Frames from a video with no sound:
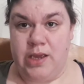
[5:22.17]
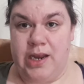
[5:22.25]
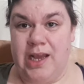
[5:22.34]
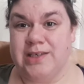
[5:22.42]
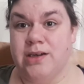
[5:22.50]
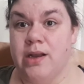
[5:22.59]

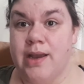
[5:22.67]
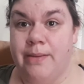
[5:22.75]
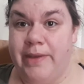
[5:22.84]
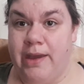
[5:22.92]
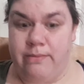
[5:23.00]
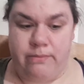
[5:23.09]
It has not
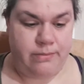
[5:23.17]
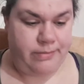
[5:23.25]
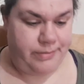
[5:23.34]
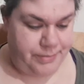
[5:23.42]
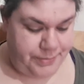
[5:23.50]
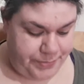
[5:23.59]
come yet.
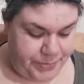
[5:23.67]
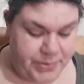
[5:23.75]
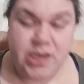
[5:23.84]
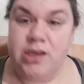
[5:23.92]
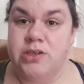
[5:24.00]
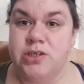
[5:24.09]

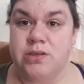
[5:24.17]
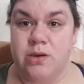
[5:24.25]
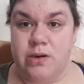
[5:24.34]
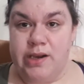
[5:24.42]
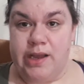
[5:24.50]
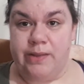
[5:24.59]
Just
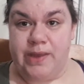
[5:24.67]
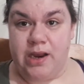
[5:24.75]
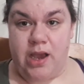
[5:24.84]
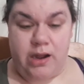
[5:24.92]
throwing it out there.